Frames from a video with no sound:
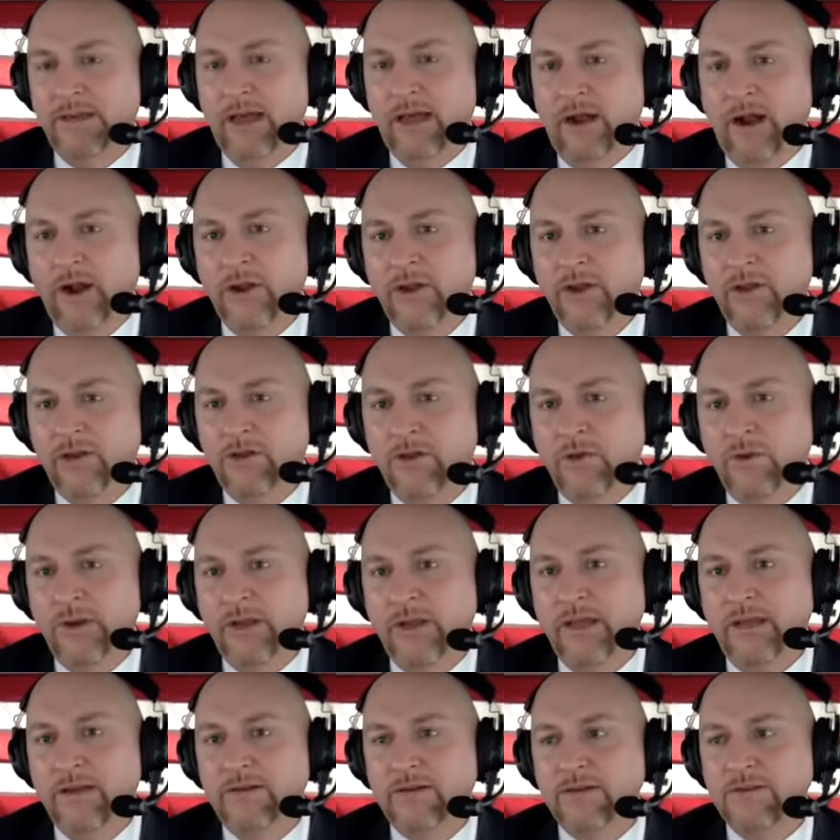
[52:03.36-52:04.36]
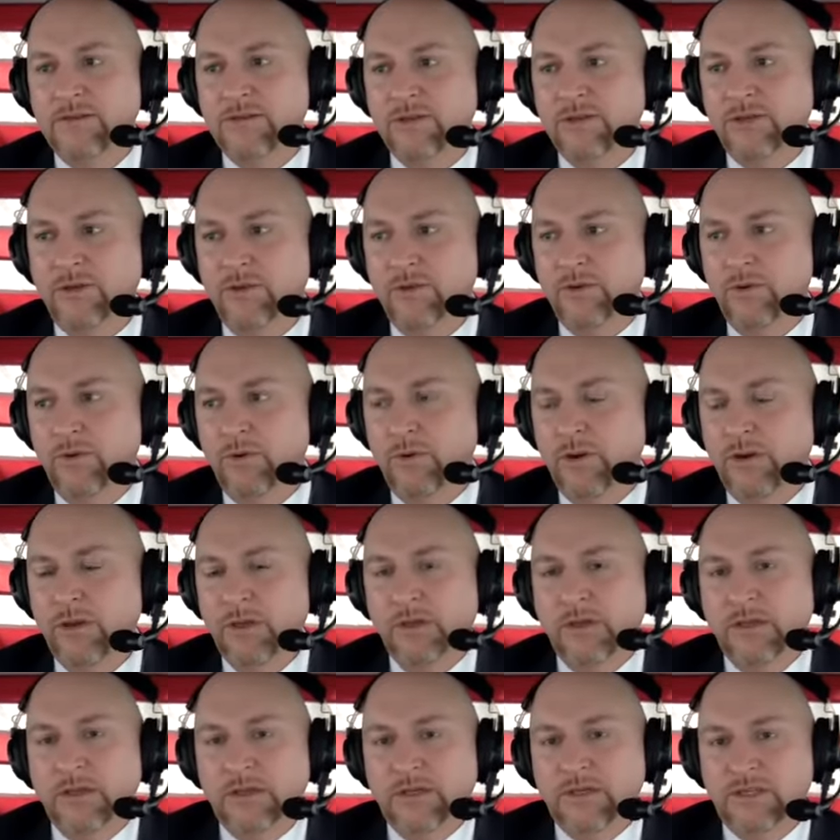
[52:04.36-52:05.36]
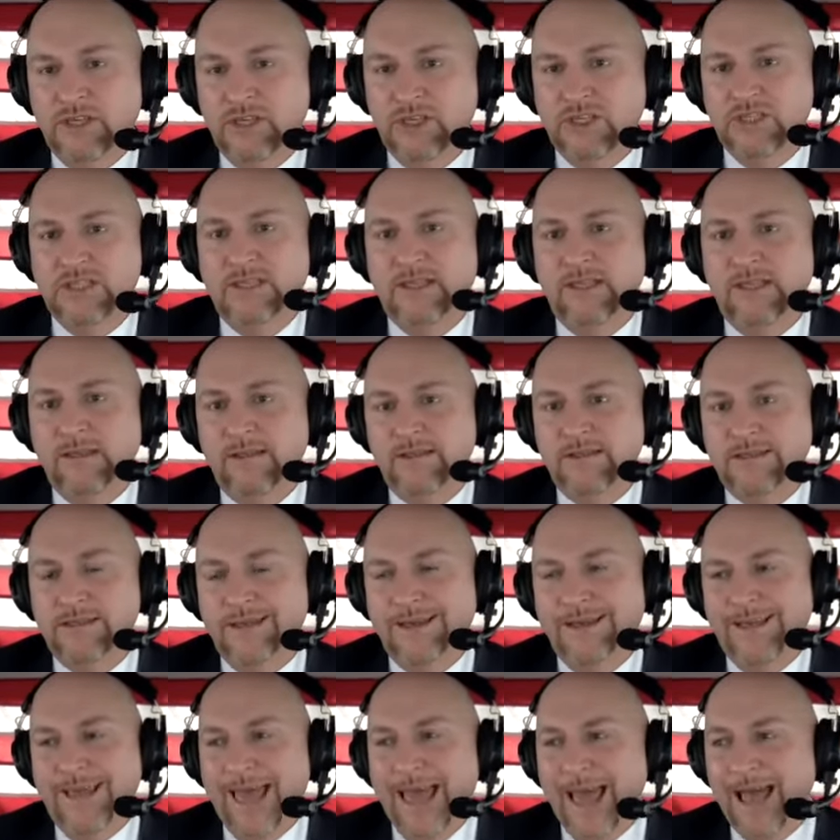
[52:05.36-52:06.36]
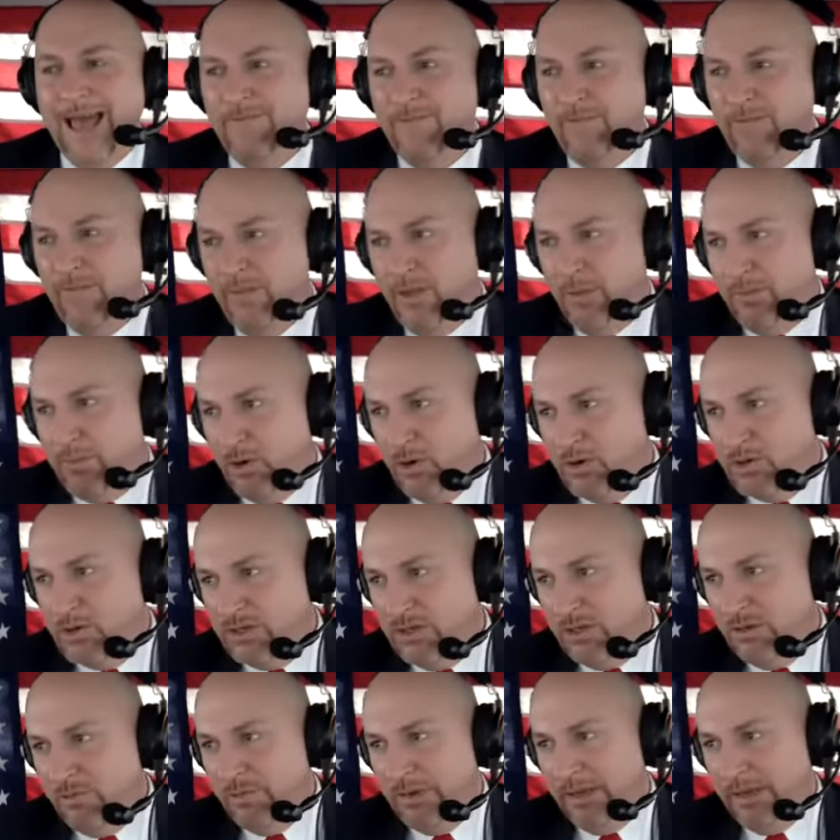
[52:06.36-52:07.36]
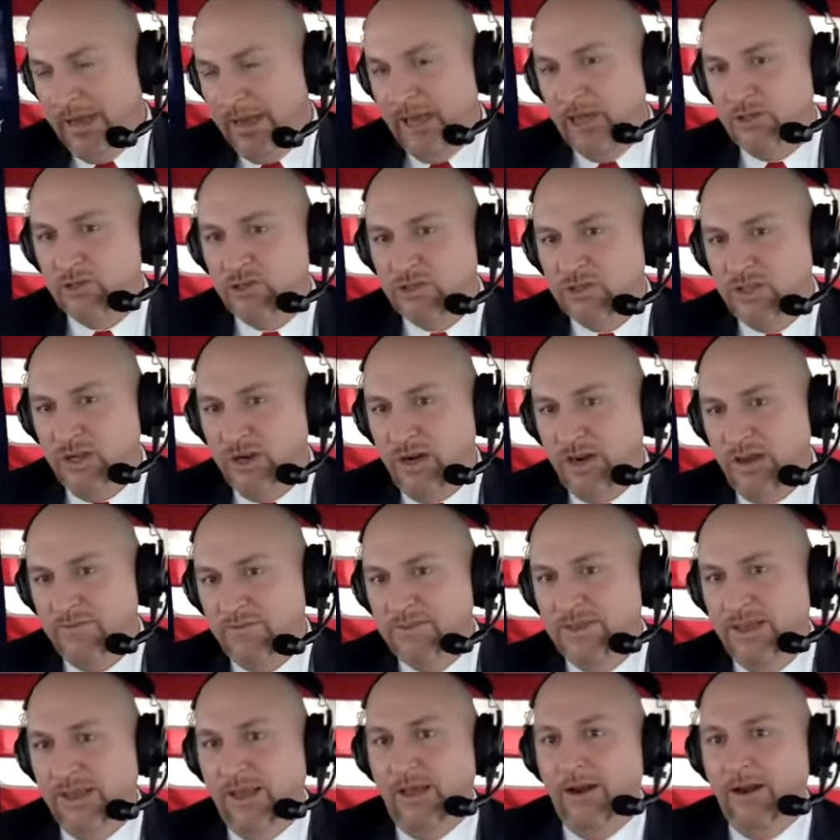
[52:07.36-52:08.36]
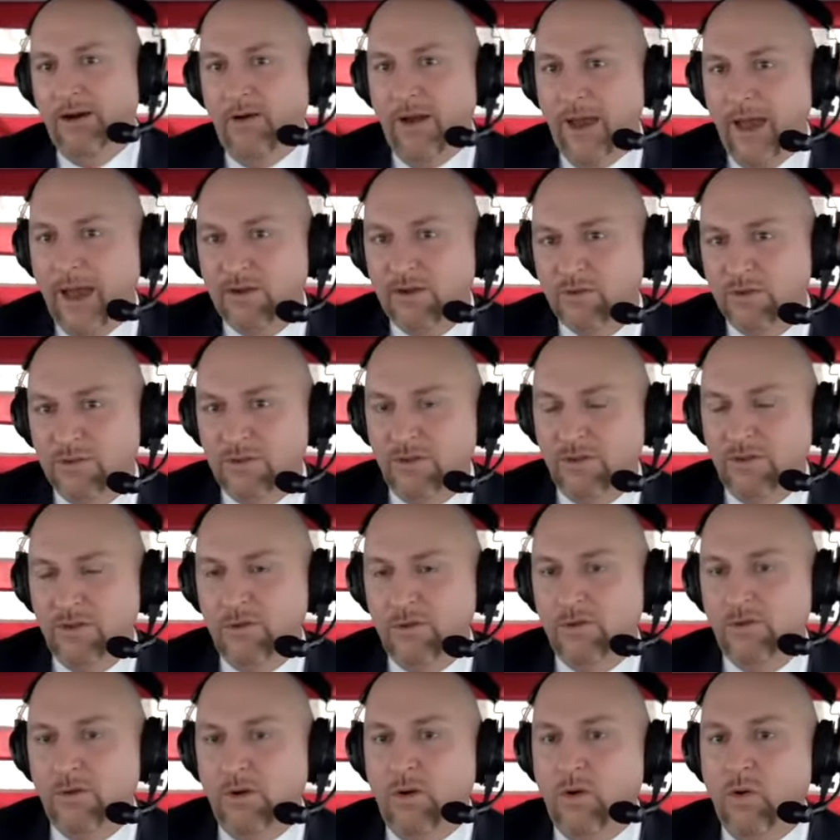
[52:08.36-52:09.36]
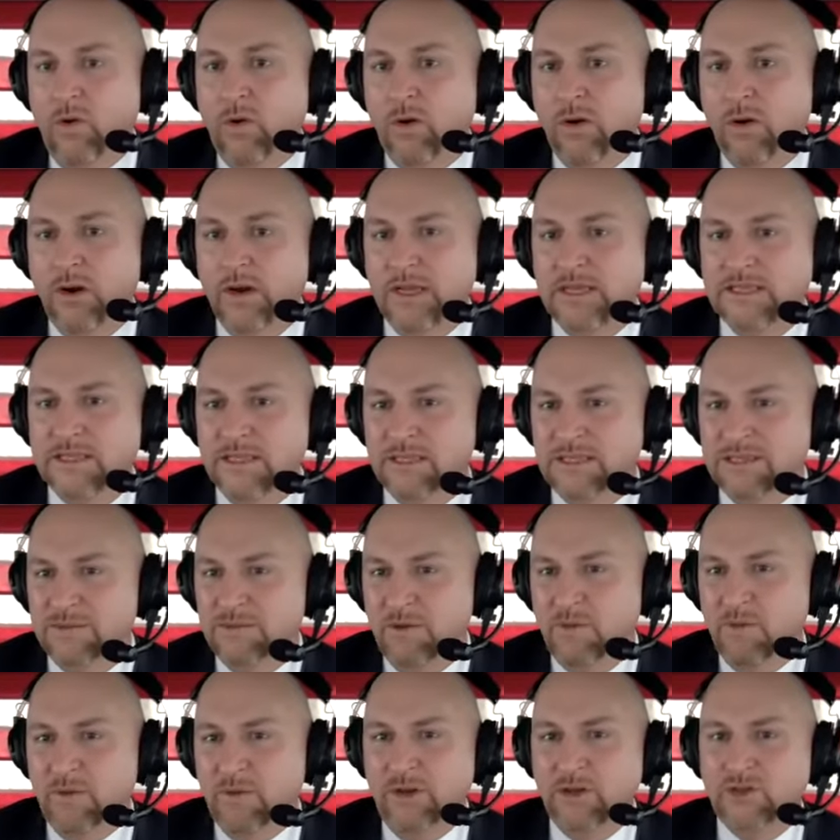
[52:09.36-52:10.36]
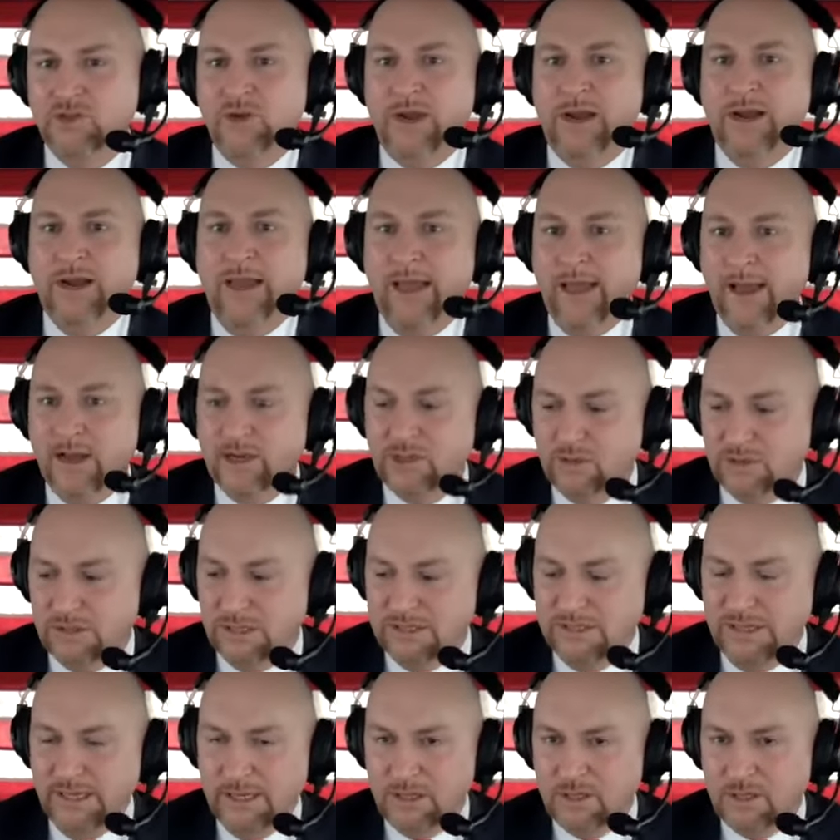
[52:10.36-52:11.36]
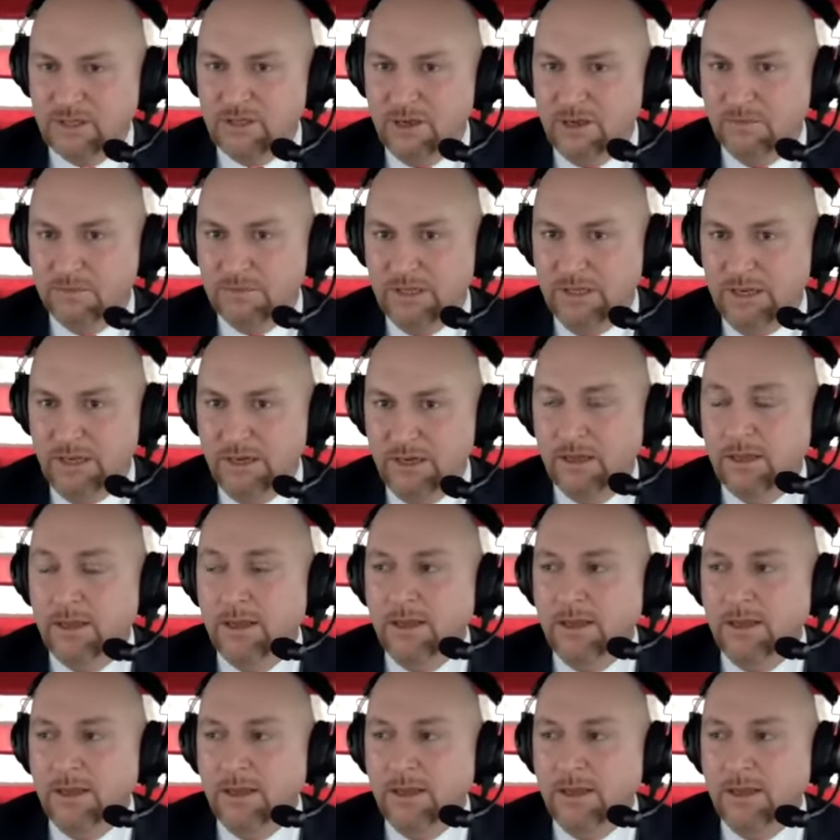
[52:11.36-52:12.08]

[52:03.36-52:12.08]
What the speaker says: Now, are you doing it to have the person be interested enough to interact with you, or is it something where you're trying to actually teach something?